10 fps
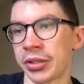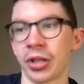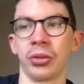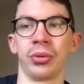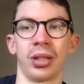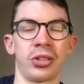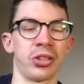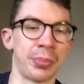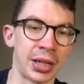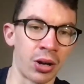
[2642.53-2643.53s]
So
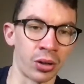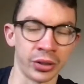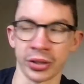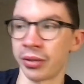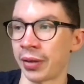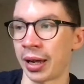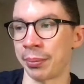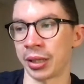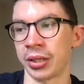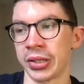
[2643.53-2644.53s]
just be cognizant of that,
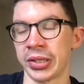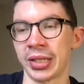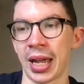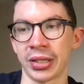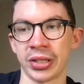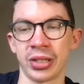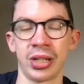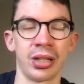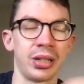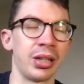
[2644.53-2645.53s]
because yes,
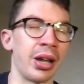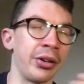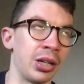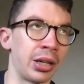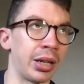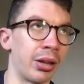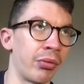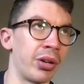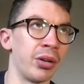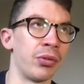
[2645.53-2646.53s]
you're looking
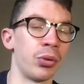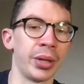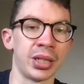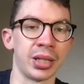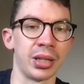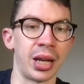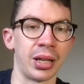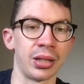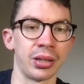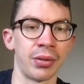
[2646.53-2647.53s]
3 or 4 weeks
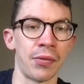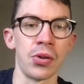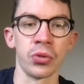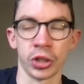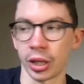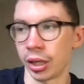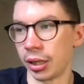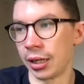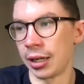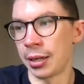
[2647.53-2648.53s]
in the future,
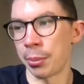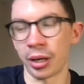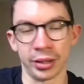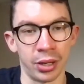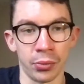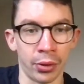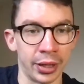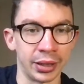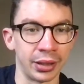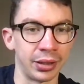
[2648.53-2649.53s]
but I
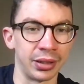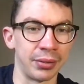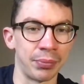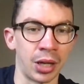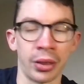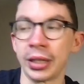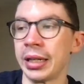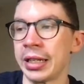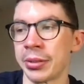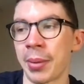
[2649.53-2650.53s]
think you
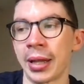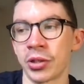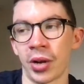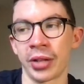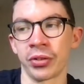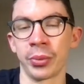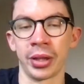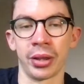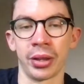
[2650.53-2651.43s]
need to make the transfer with a